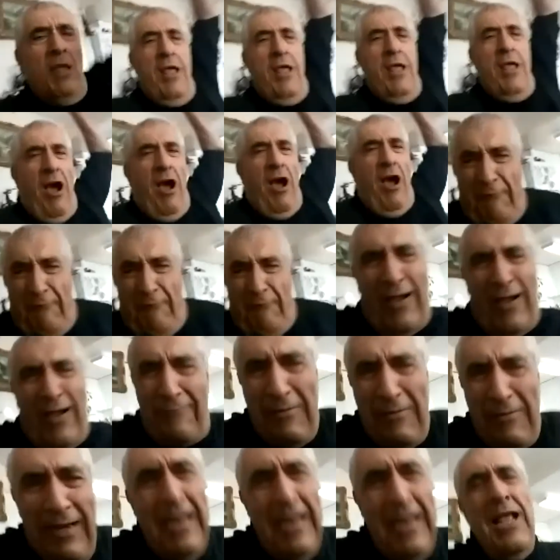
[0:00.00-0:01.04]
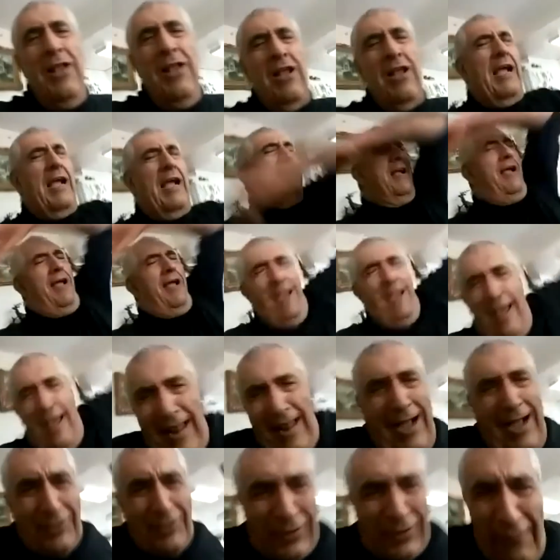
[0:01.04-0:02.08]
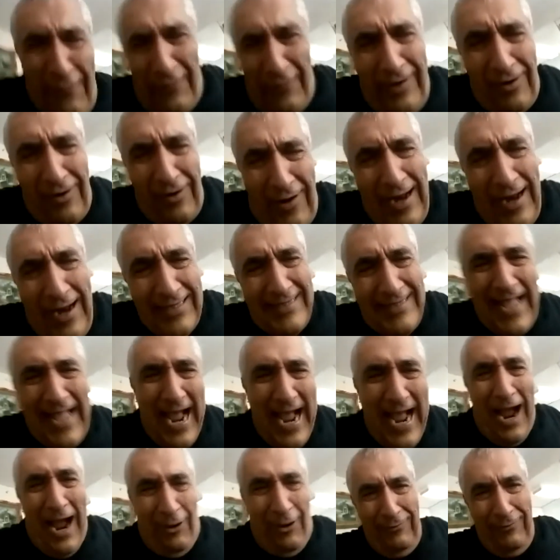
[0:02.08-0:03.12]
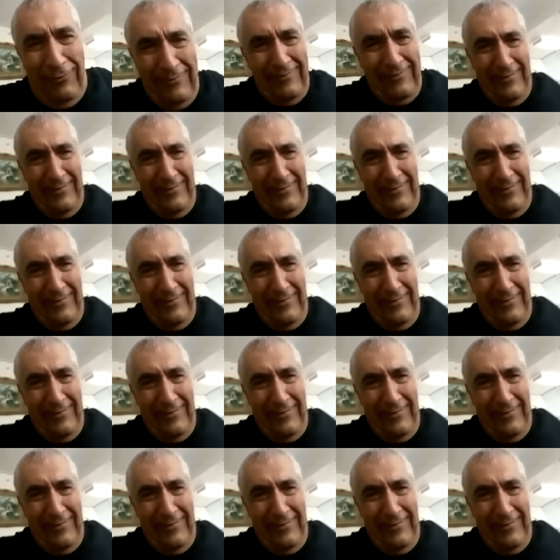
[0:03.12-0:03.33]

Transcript: Oh, fuck, man, get the hell out of here right now.